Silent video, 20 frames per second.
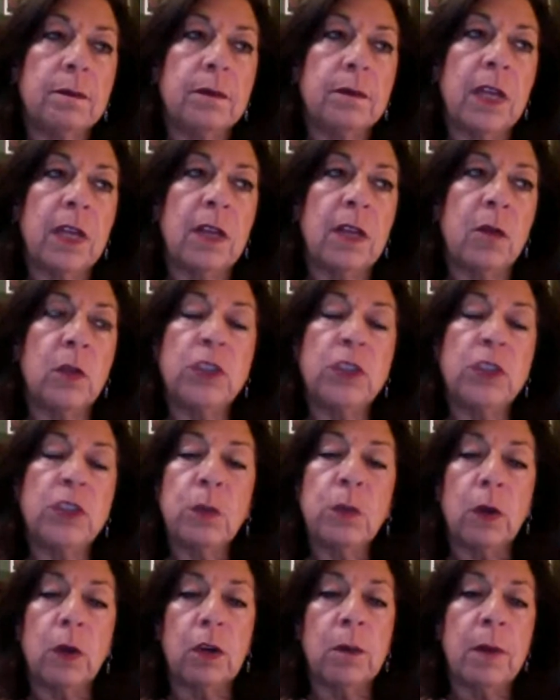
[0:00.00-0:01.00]
in which you
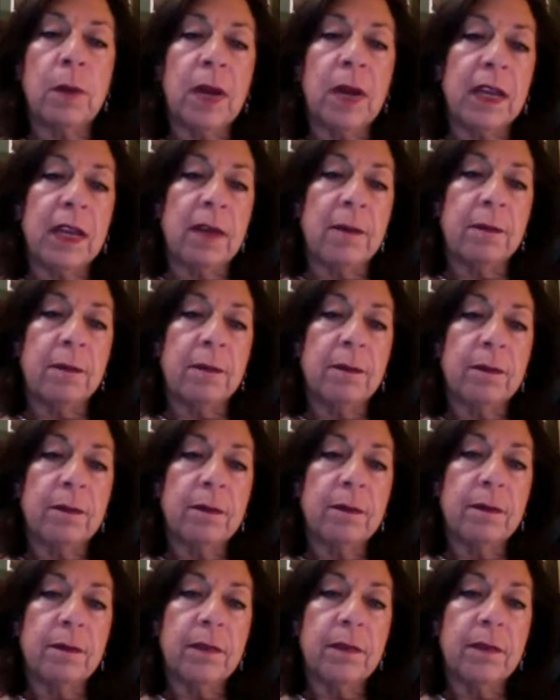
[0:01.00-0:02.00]
earn money.
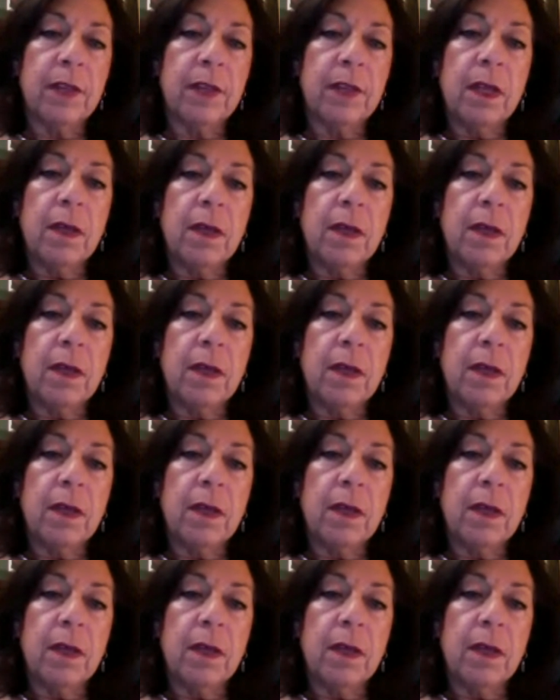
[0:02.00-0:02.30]
Mm-hmm.